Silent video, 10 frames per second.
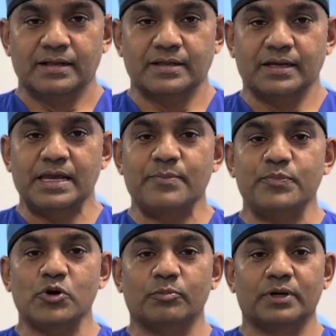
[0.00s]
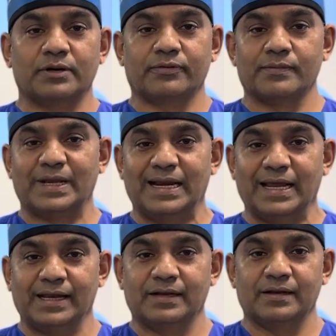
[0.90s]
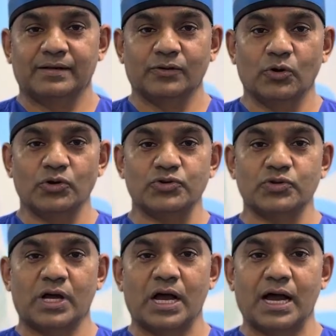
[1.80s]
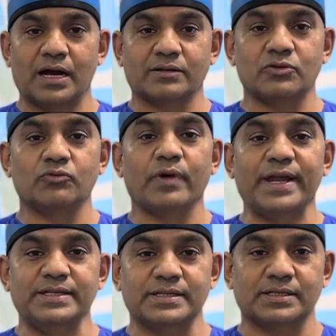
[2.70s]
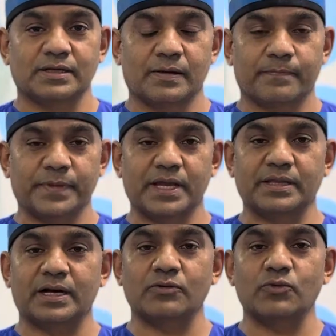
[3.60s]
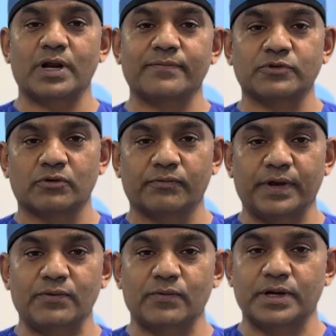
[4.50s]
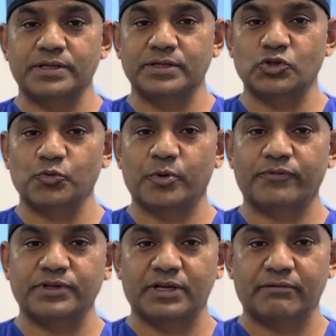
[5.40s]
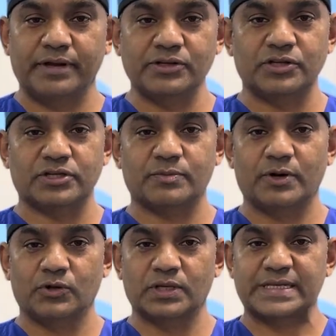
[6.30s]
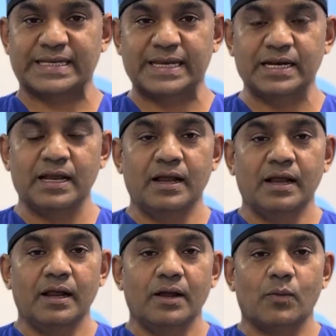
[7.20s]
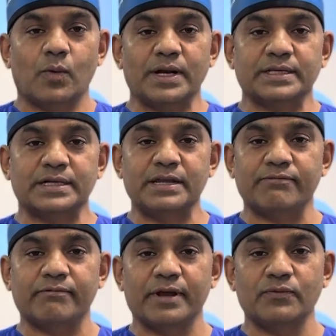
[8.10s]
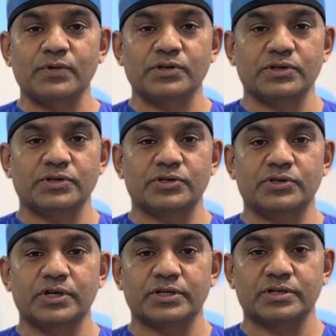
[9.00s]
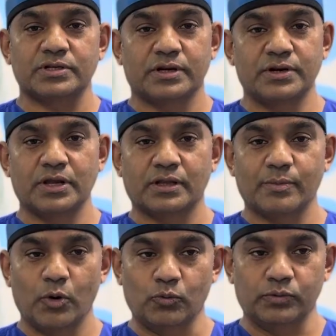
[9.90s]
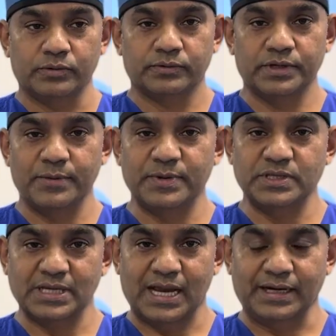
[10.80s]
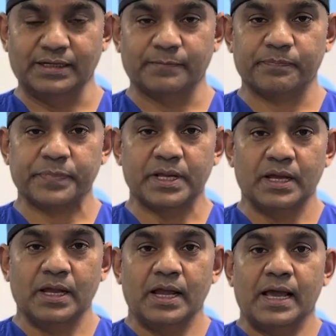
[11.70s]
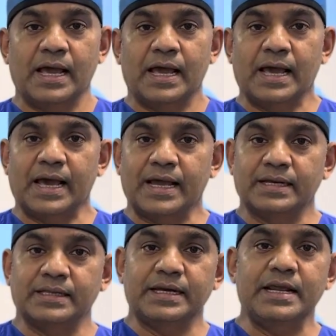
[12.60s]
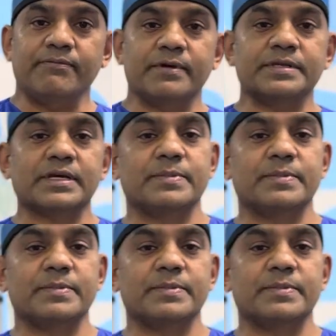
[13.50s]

The impure blood from the leg goes to the heart through veins, and there are two types of vein. One is a superficial vein just below the skin. One is a deep vein which is just near the bone, deep inside. And the deep veins are